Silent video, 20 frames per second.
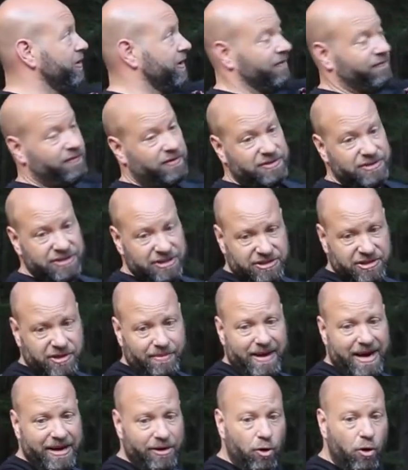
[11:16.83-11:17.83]
different
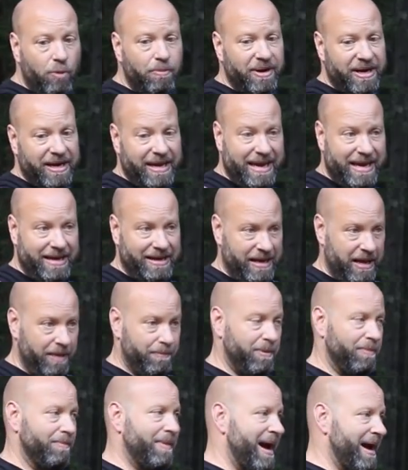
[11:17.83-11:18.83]
system, I know, but again,
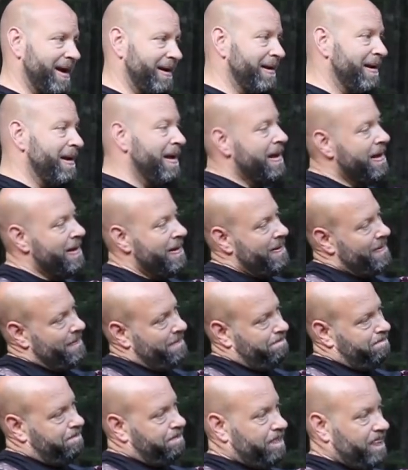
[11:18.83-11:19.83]
keep in mind,
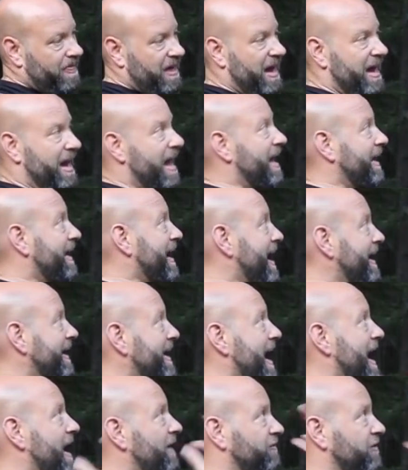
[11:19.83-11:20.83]
I, I kind
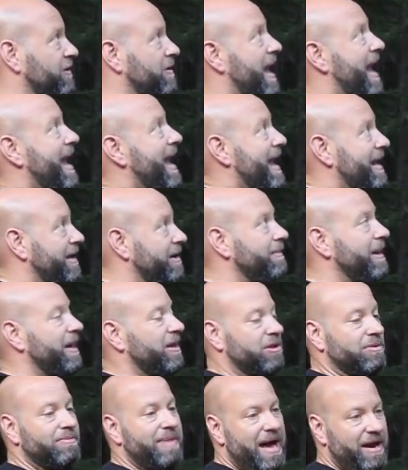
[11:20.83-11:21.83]
of have to, I had to make
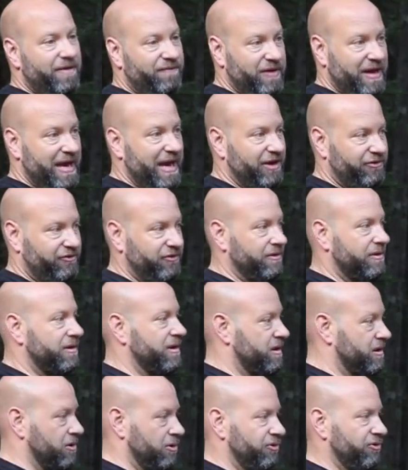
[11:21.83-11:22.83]
some modifications
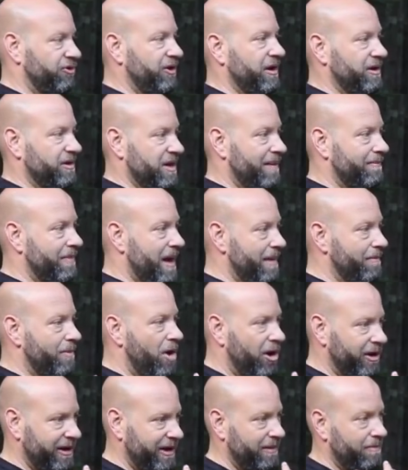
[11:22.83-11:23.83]
to certain things. I'm, I'm
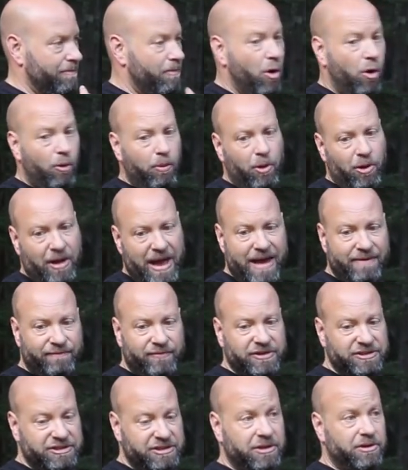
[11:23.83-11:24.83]
hunting mobile
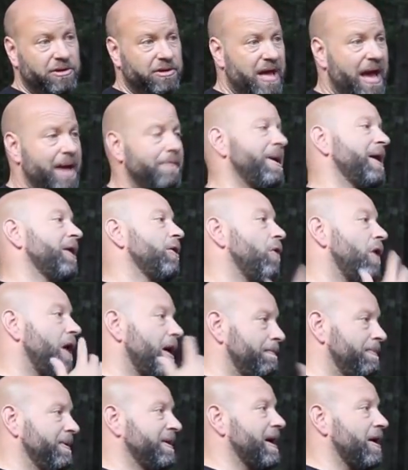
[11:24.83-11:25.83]
every single time. I go
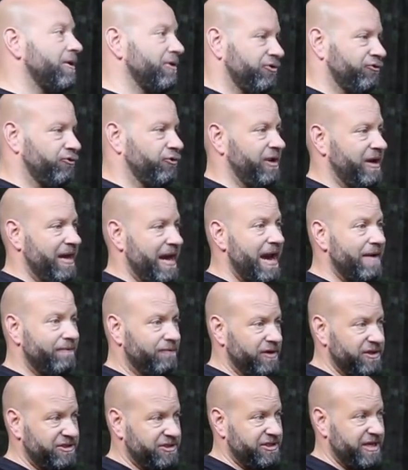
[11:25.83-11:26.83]
up and down a tree
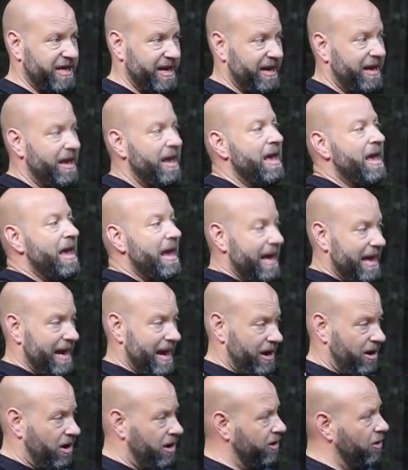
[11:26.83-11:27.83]
every sit. And
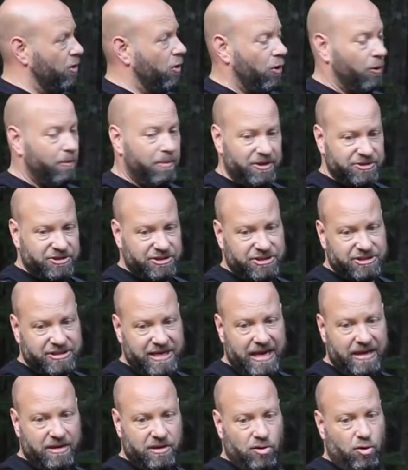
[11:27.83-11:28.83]
I hunt a whole bunch of
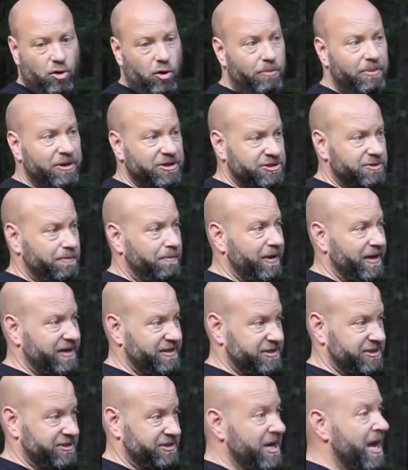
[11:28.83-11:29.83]
states and a whole bunch of
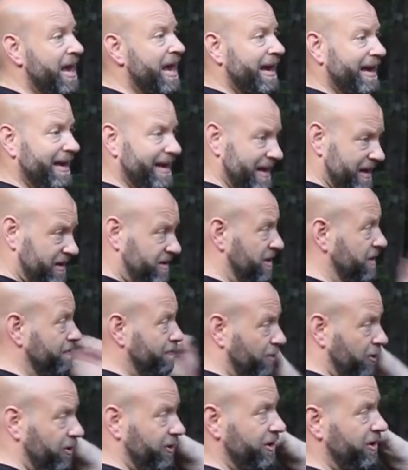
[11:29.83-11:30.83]
places. And that
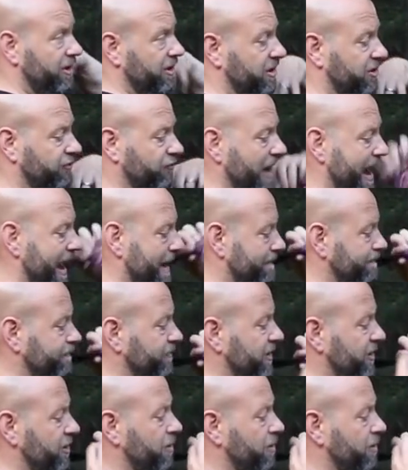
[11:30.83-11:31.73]
simple little strap that